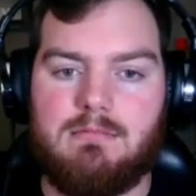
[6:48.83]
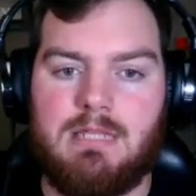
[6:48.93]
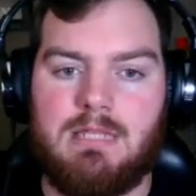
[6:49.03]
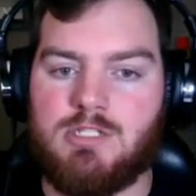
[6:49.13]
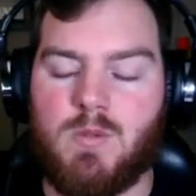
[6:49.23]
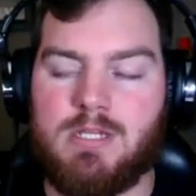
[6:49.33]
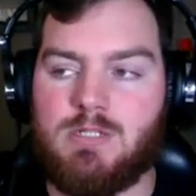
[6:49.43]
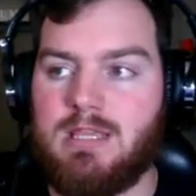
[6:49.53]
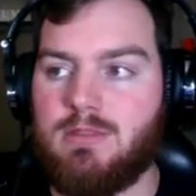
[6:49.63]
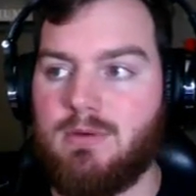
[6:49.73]

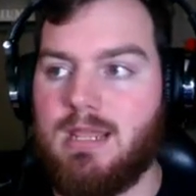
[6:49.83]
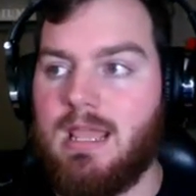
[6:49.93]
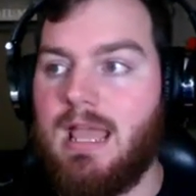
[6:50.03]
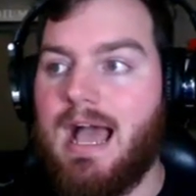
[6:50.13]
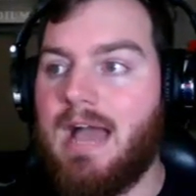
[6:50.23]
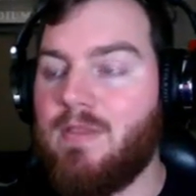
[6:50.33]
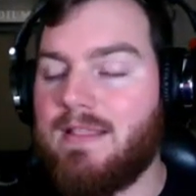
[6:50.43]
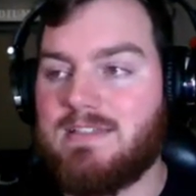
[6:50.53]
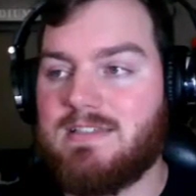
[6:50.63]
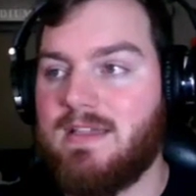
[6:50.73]
2023. I think
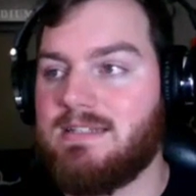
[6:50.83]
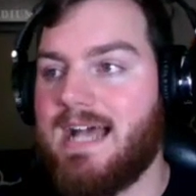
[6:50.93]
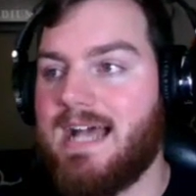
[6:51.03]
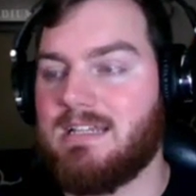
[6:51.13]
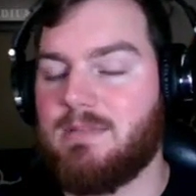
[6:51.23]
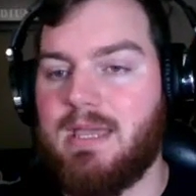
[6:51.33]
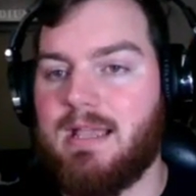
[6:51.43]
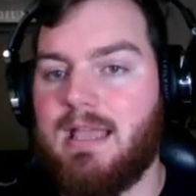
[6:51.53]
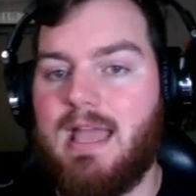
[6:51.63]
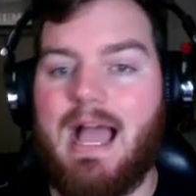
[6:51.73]
that's a fantastic
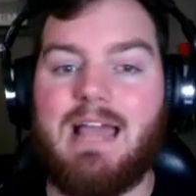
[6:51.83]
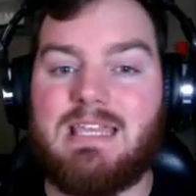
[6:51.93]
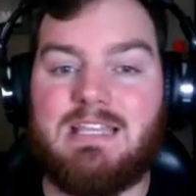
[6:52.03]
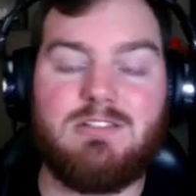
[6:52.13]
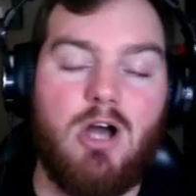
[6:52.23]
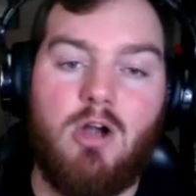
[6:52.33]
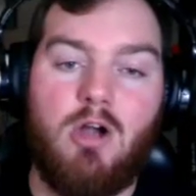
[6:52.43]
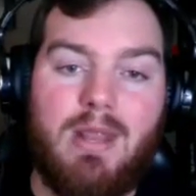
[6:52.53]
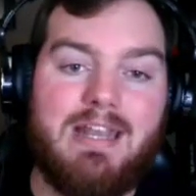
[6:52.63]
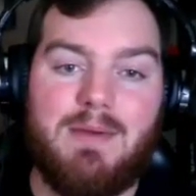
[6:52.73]
pick. I think he's
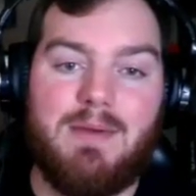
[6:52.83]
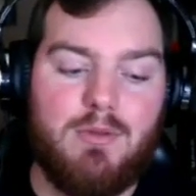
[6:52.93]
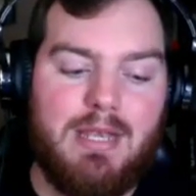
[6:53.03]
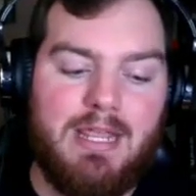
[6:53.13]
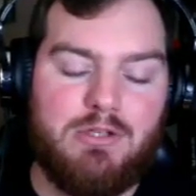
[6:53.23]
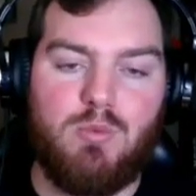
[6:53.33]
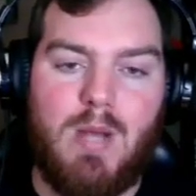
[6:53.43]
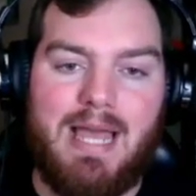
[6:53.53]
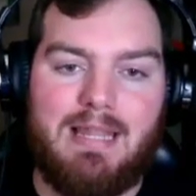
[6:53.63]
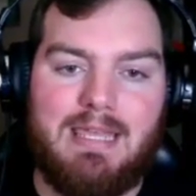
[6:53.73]
already better than Andrew
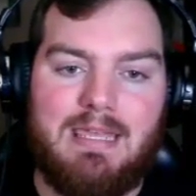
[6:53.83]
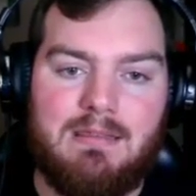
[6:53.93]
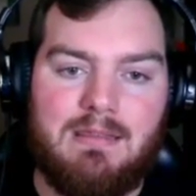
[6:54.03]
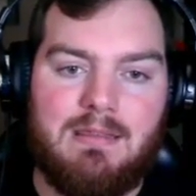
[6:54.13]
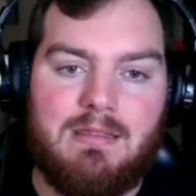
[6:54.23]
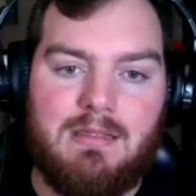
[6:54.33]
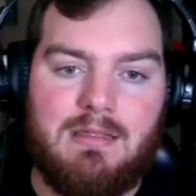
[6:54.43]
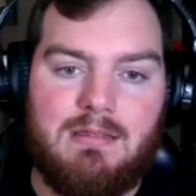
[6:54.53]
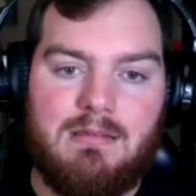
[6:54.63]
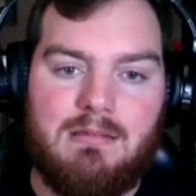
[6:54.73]
Wiley.
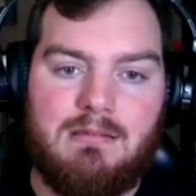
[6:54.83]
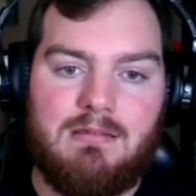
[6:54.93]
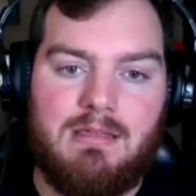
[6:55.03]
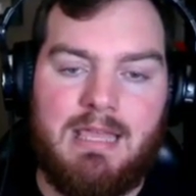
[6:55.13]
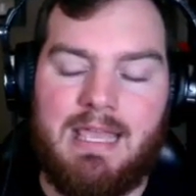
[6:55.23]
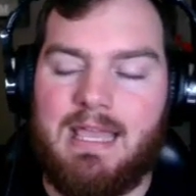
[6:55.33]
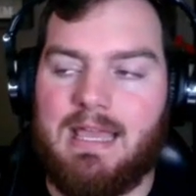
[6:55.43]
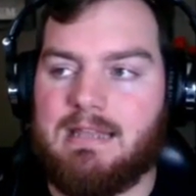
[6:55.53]
And